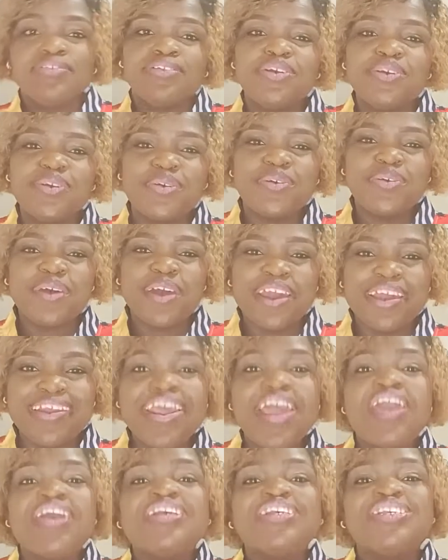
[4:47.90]
All right?
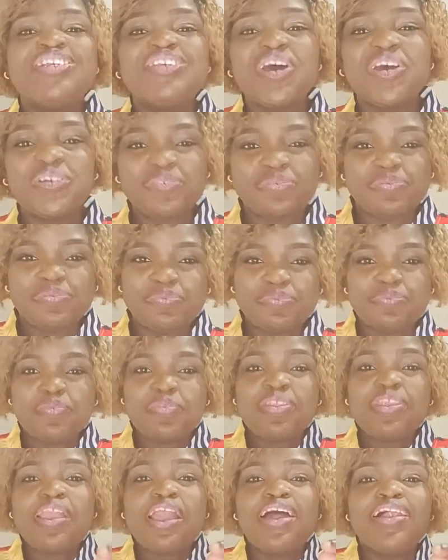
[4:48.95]
So
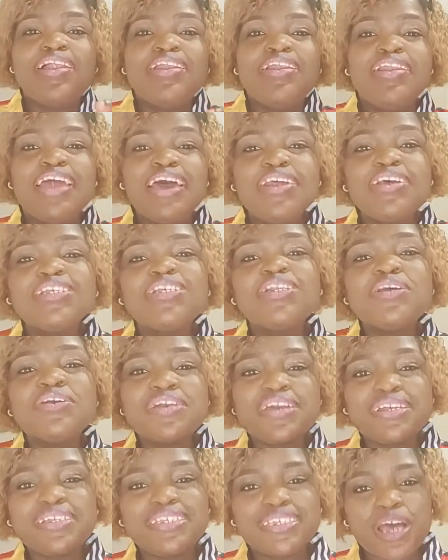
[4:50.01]
let us
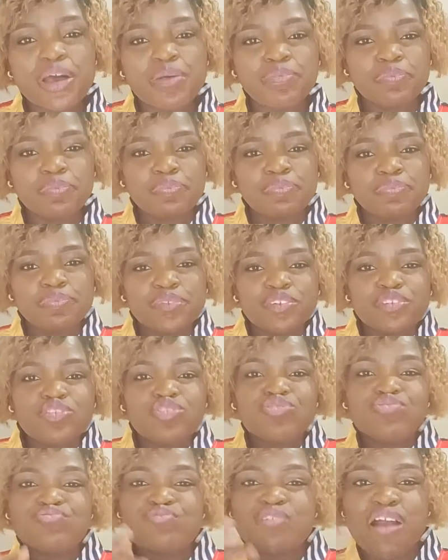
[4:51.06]
look at some
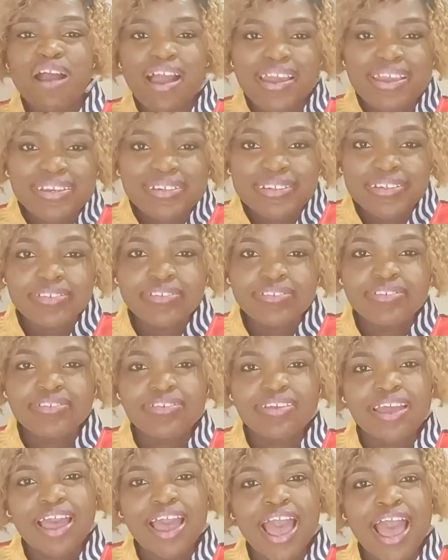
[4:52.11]
tried
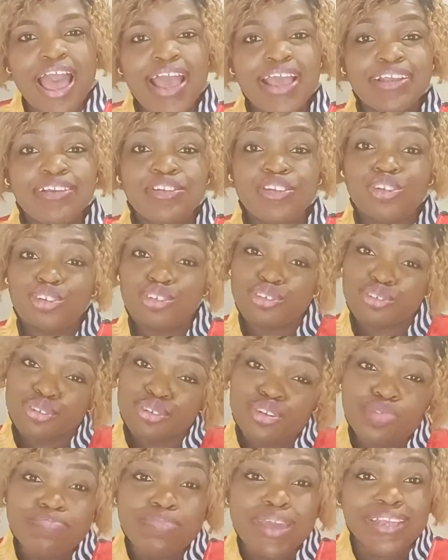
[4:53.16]
and
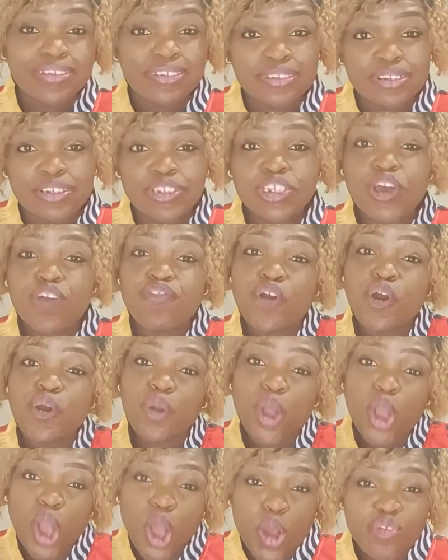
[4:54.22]
true methods of
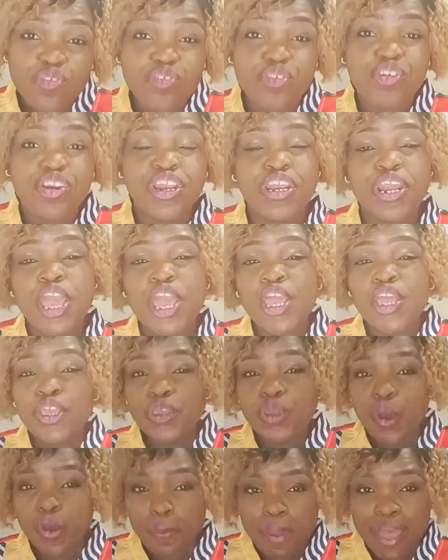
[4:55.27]
uncovering
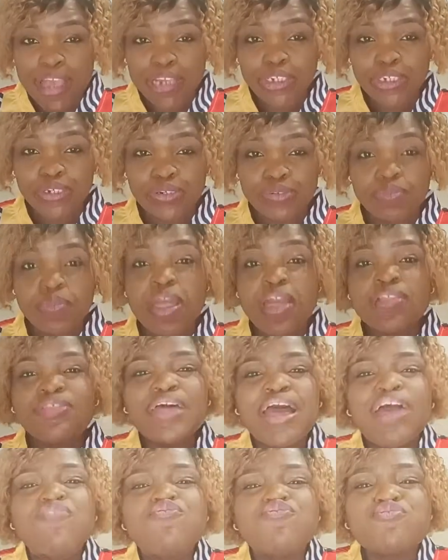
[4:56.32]
your passion
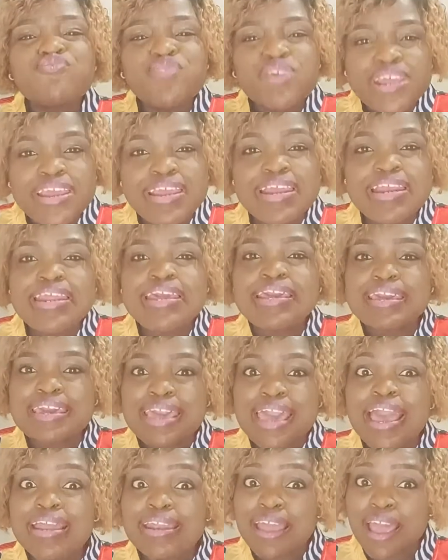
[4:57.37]
that really
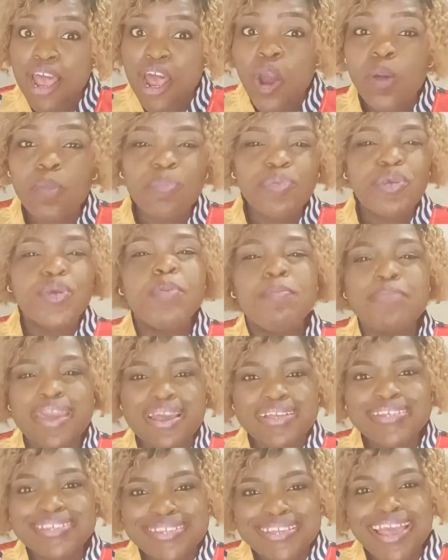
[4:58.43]
can help you
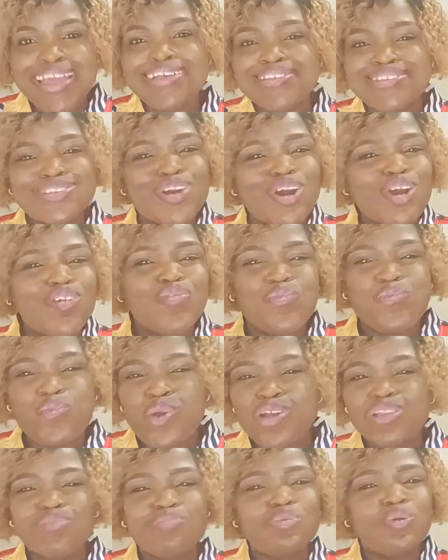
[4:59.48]
make sense of
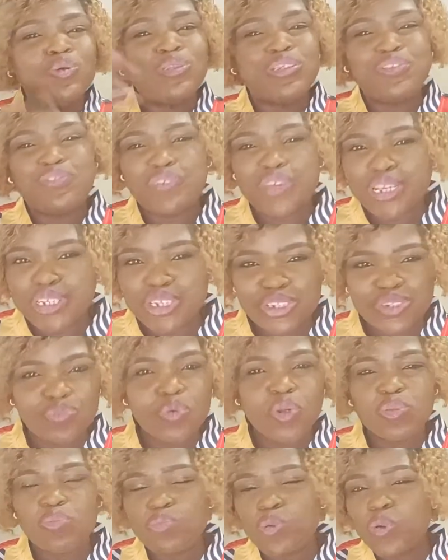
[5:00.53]
what
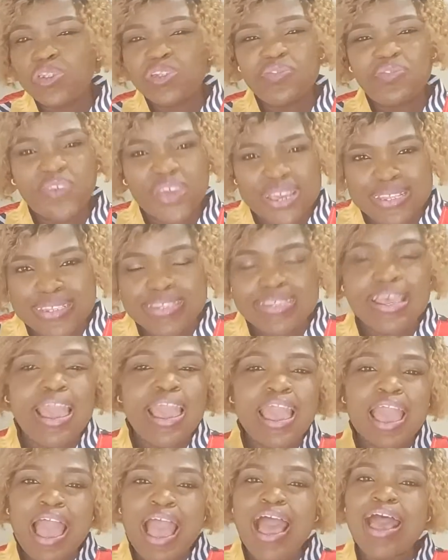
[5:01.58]
motivates
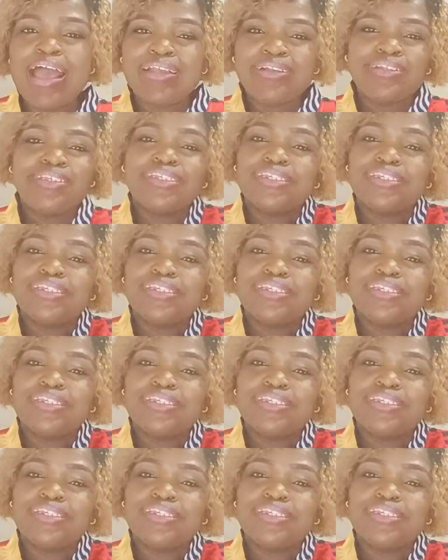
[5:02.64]
and